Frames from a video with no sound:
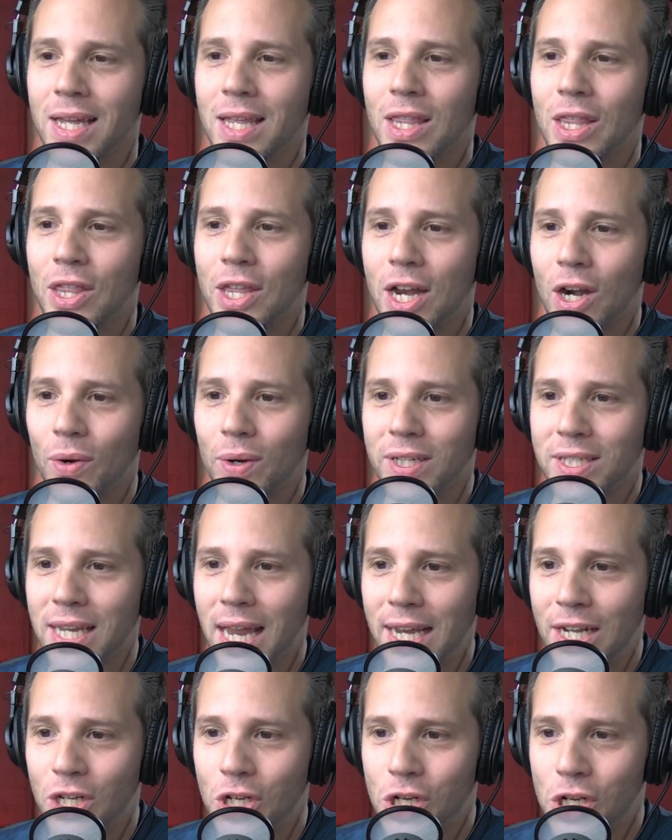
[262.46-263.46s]
there is
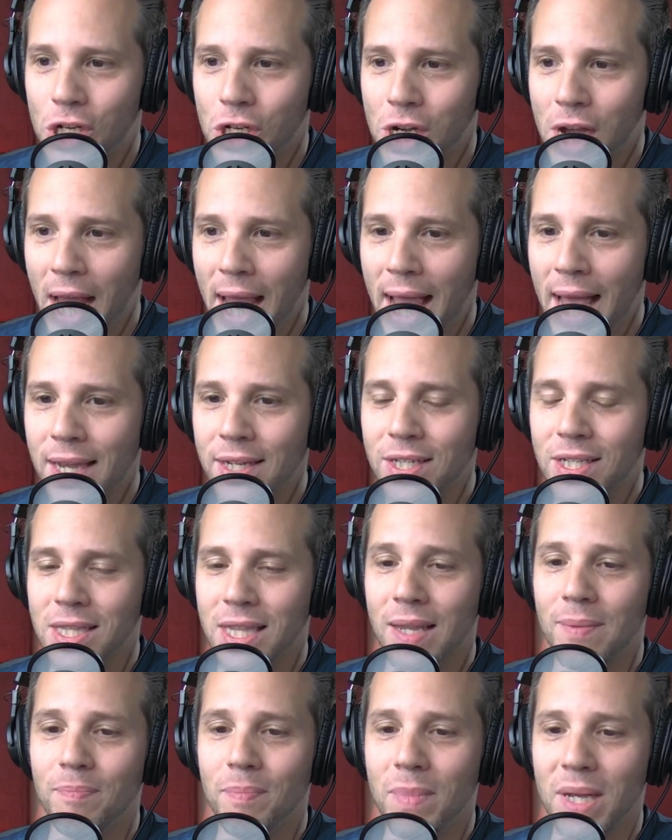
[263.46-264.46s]
a chance
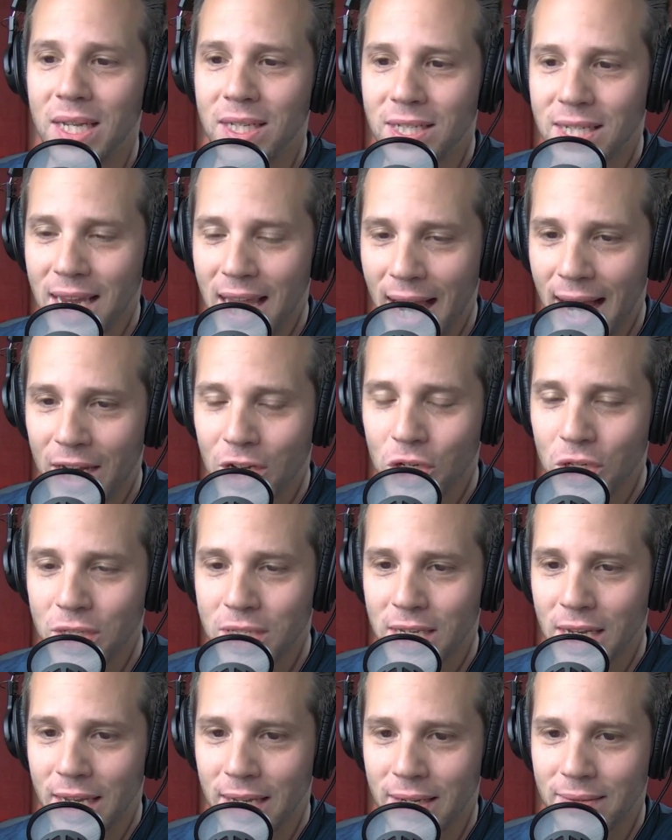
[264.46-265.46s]
that Miz
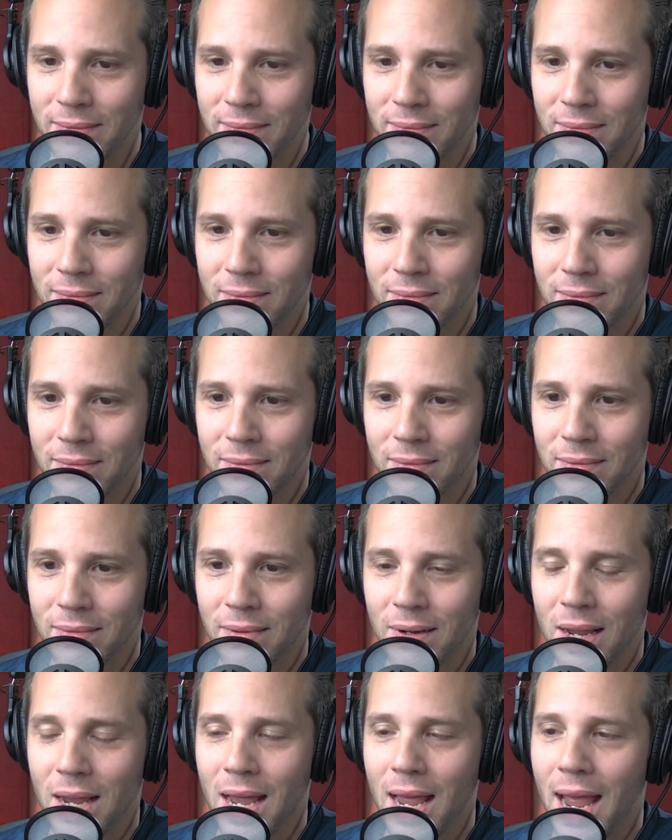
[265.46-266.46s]
cashes in
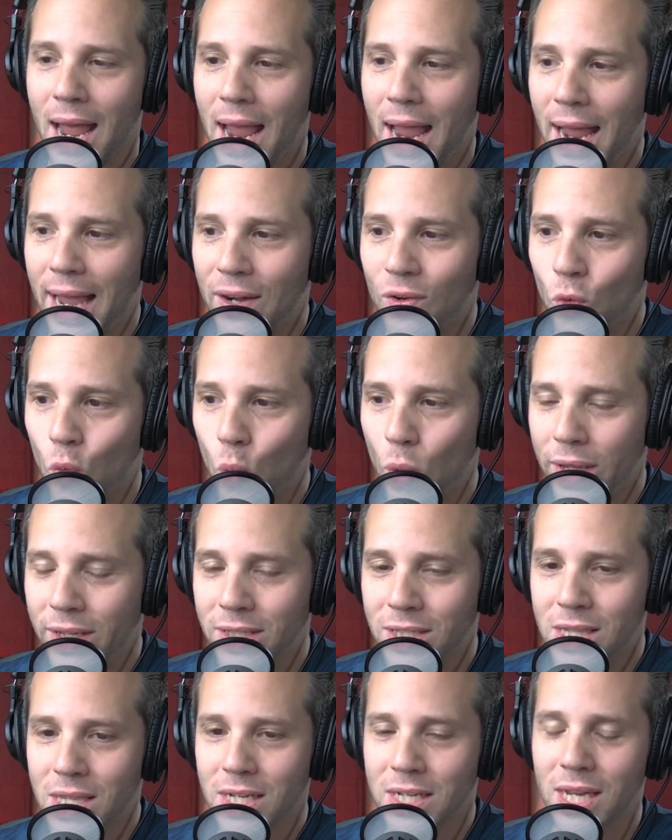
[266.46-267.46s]
and
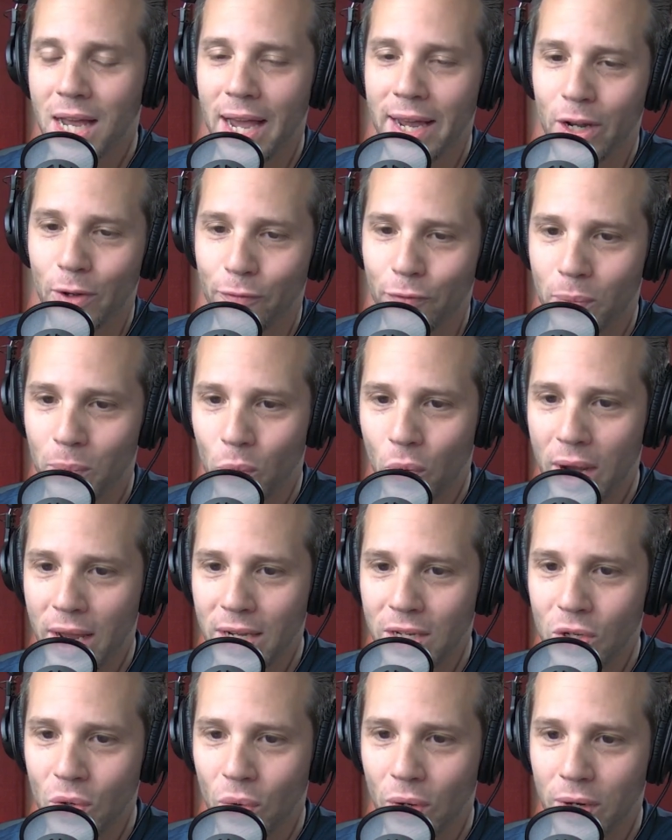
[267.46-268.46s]
wins the title from
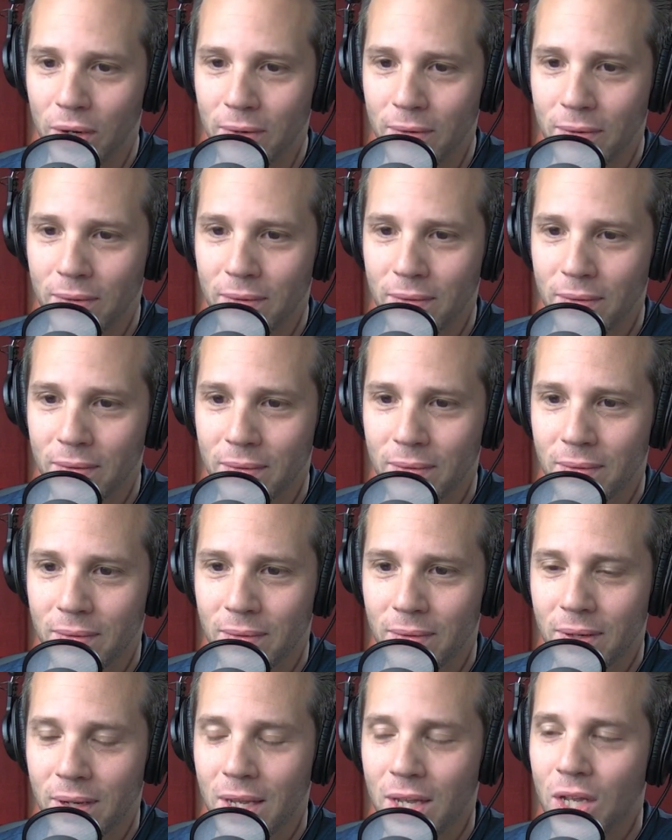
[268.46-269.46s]
Randy Orton.
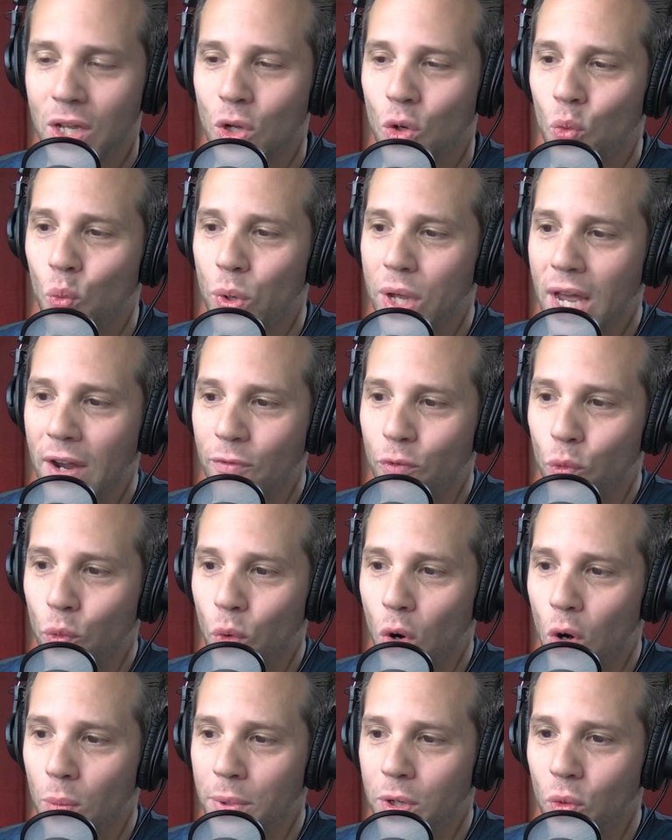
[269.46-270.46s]
We have
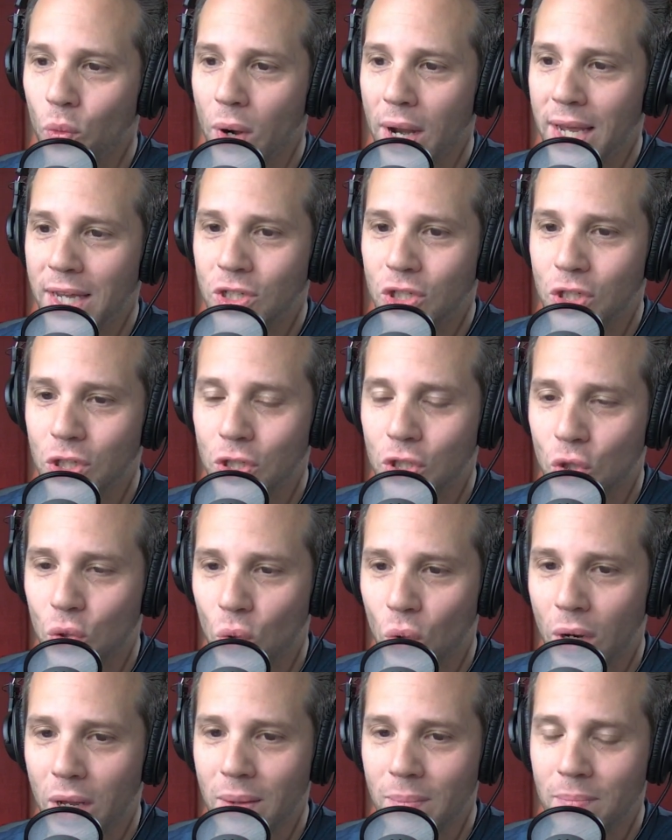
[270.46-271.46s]
Roman Reigns
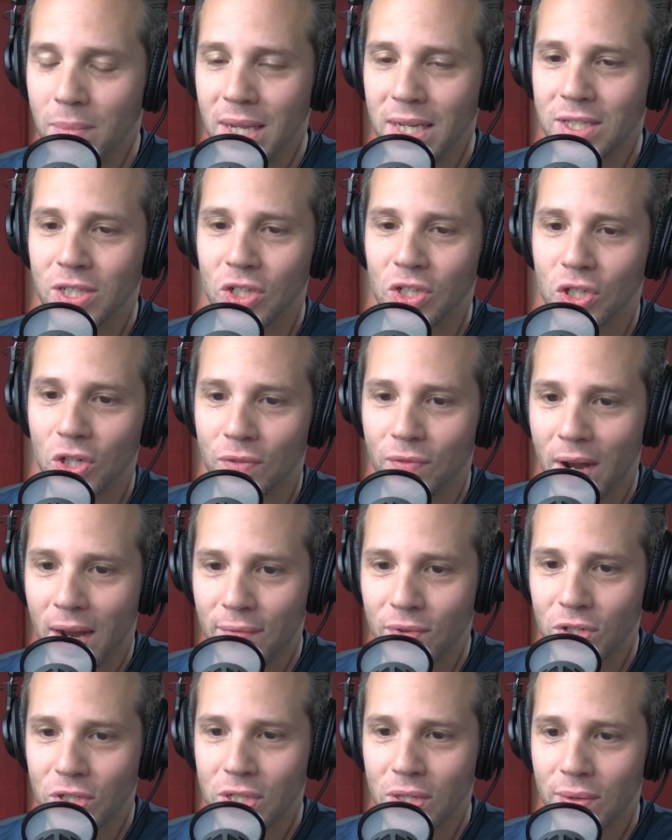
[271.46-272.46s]
destroying Miz at
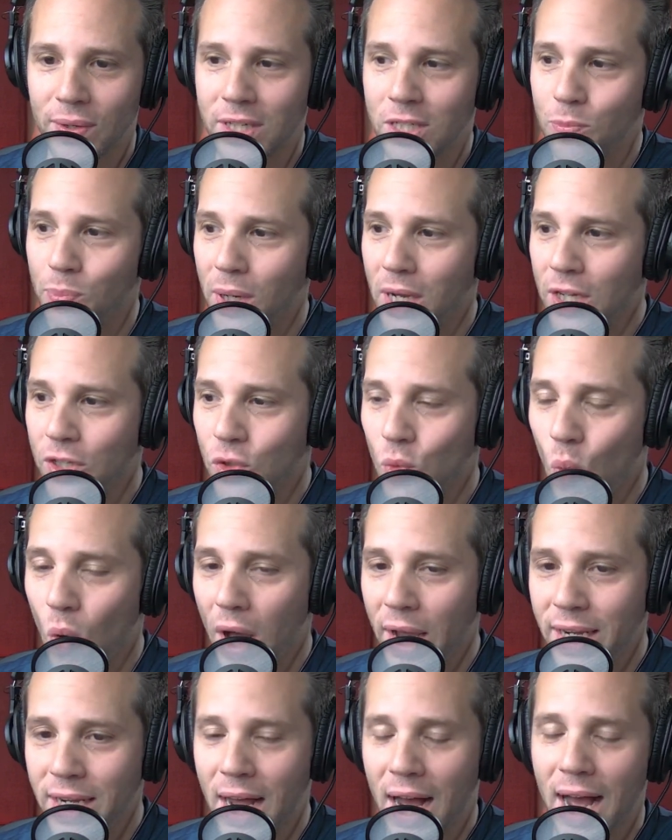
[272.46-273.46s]
Survivor Series because
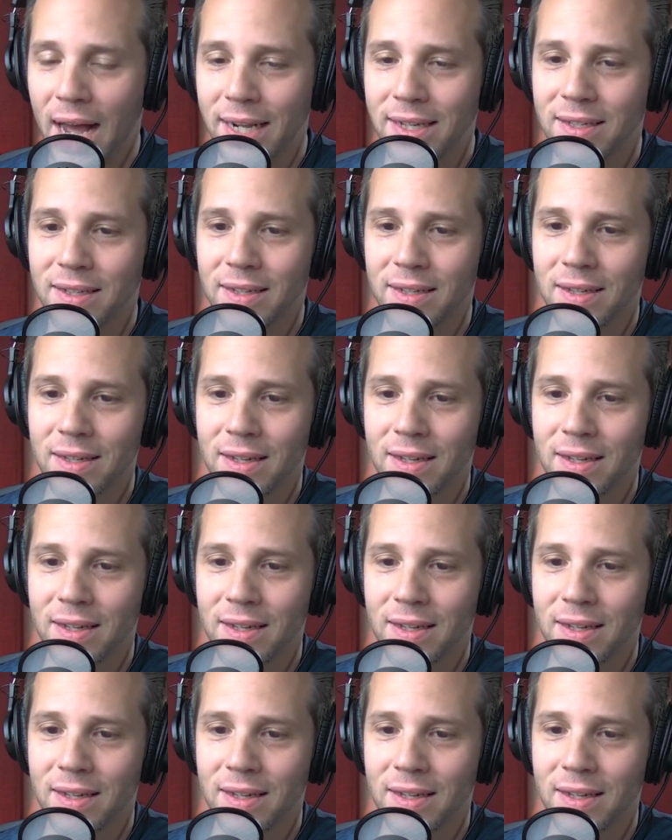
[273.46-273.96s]
why not?